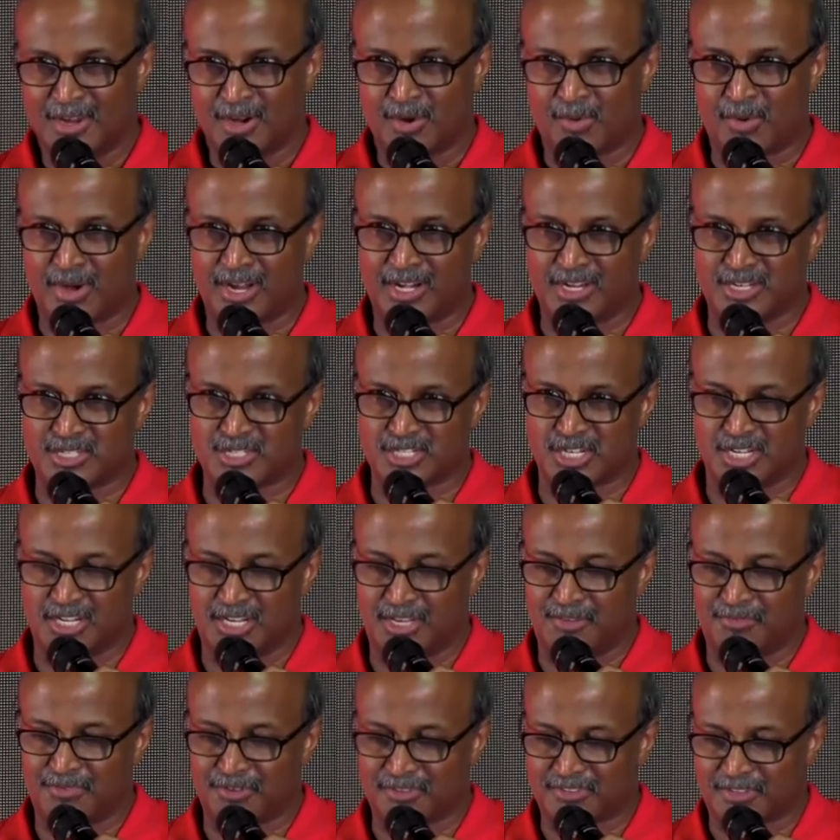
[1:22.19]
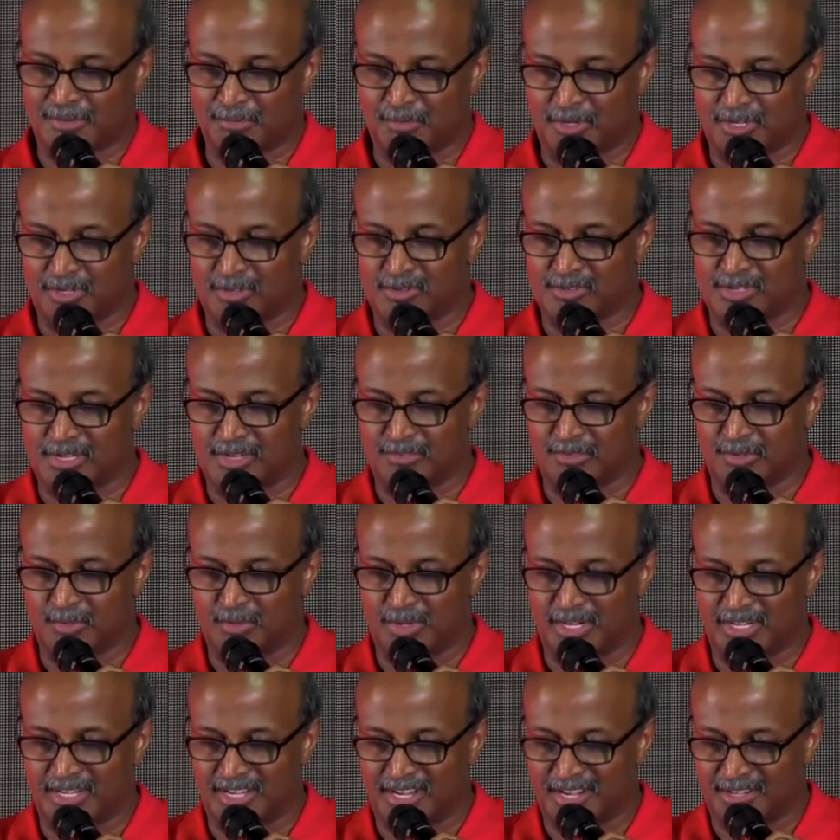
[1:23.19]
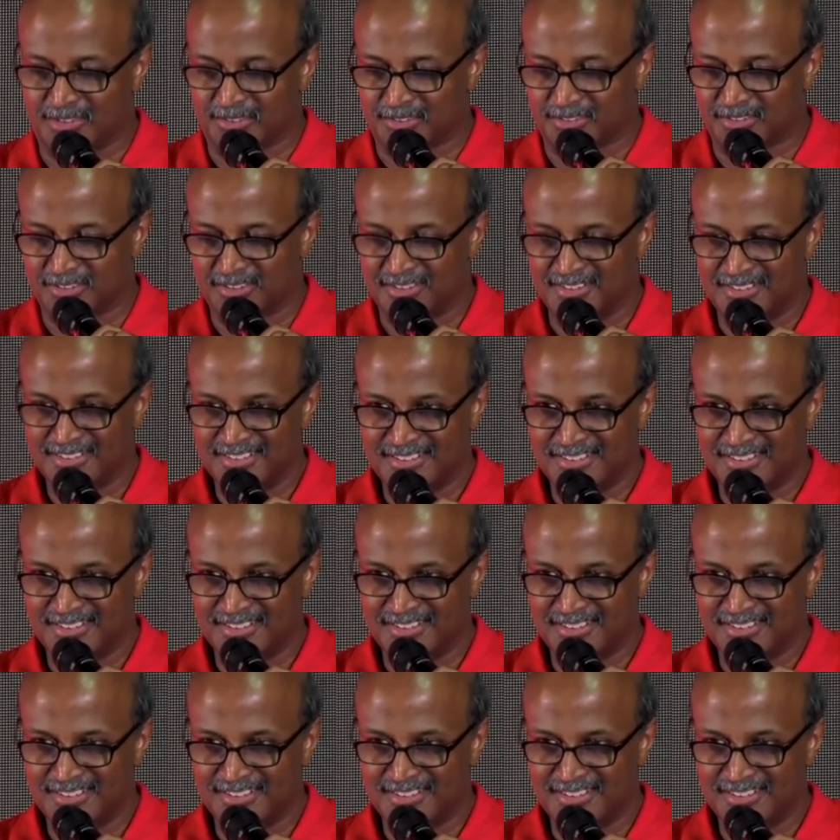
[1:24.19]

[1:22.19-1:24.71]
Quite a journey for someone who's lived in one house.